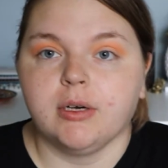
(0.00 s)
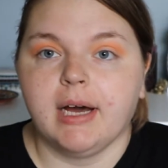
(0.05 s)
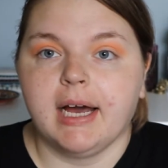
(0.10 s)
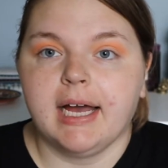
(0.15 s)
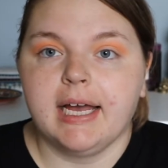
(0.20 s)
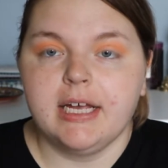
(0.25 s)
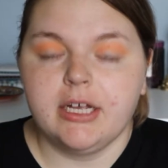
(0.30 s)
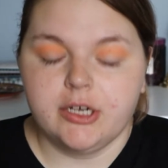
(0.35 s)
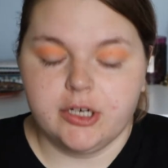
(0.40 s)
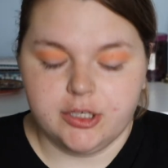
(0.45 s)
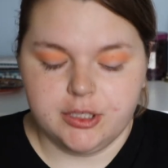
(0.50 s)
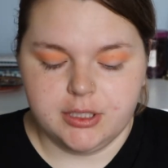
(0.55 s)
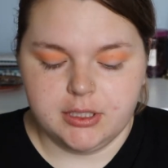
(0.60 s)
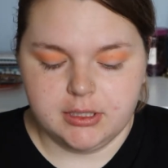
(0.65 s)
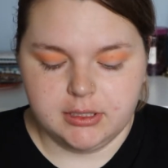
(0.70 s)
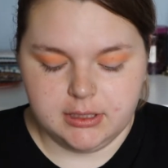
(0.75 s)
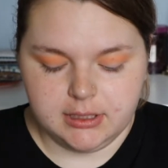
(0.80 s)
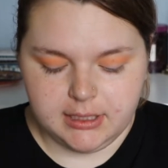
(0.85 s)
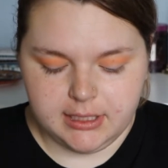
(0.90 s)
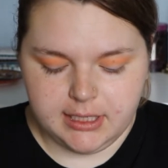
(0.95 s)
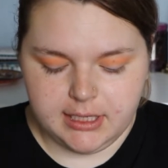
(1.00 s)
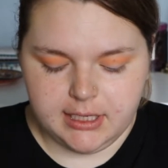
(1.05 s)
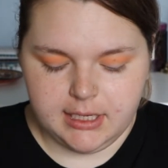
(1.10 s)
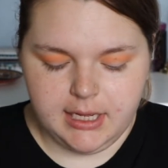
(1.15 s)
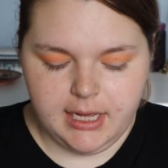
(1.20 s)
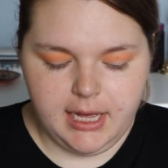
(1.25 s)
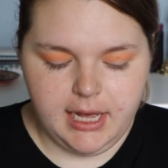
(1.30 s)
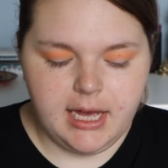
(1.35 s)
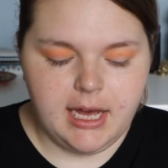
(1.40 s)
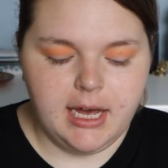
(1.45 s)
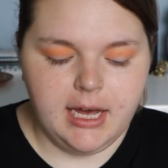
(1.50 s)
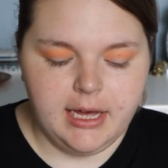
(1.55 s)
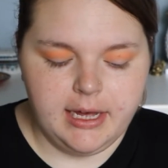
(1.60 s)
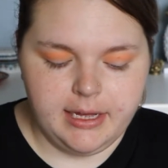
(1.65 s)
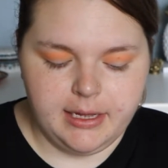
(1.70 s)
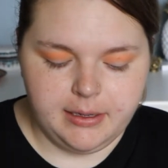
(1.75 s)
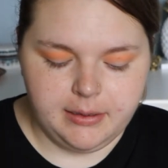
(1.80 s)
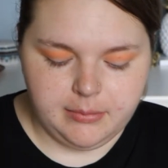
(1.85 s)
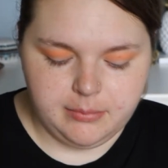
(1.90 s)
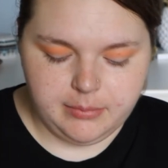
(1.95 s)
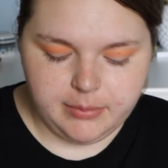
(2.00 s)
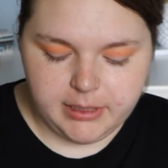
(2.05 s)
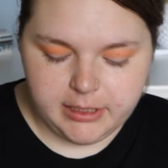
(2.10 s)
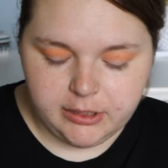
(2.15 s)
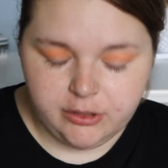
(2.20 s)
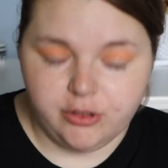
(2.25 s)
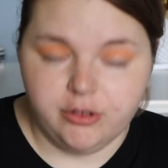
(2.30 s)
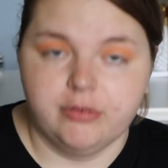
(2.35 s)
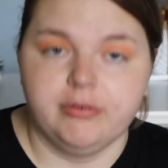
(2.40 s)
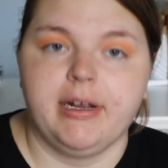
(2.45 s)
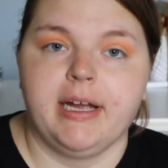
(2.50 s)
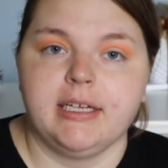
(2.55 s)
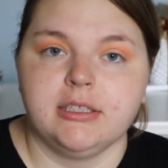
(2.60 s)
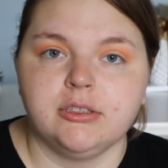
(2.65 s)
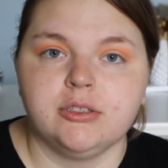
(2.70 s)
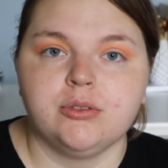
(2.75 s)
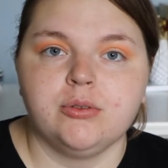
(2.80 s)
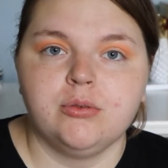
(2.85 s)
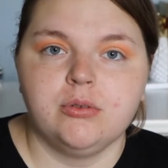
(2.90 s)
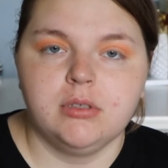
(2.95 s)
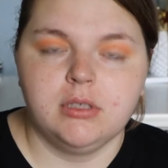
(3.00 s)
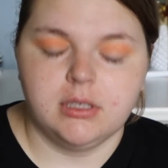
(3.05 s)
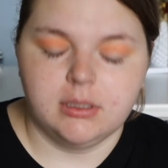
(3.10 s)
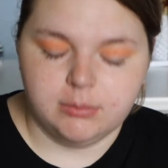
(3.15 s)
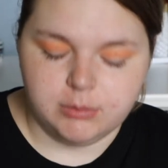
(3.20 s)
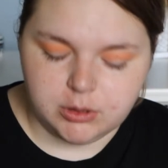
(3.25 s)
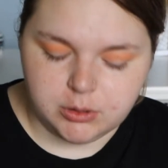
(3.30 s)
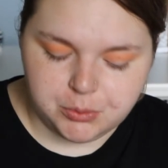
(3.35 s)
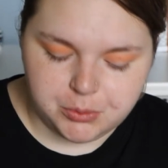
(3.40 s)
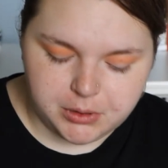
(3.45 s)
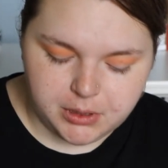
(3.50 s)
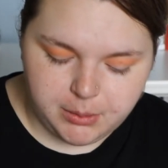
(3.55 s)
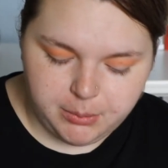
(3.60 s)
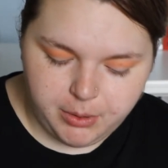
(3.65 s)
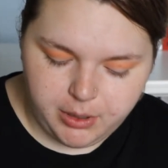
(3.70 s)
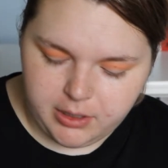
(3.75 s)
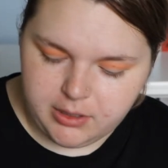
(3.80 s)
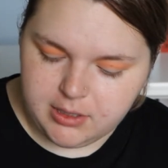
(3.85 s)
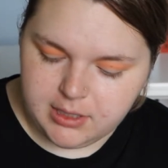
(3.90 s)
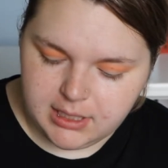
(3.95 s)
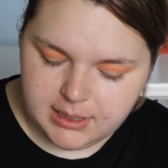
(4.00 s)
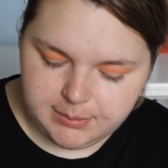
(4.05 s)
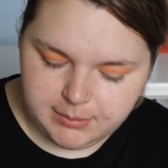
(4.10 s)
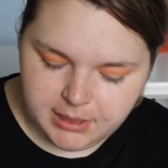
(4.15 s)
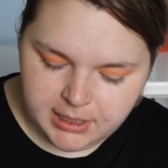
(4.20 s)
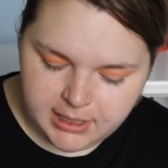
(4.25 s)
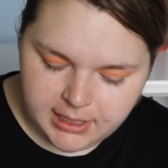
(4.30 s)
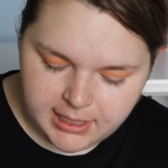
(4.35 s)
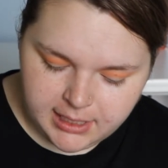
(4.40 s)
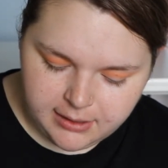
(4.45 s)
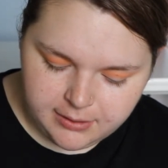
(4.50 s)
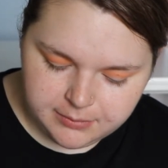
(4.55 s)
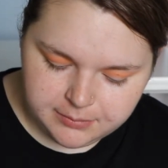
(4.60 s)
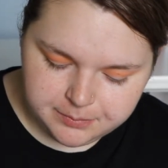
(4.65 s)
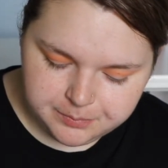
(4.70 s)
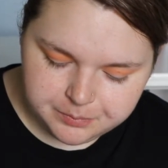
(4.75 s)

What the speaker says: I currently am in grad school and I'm just working part-time right now.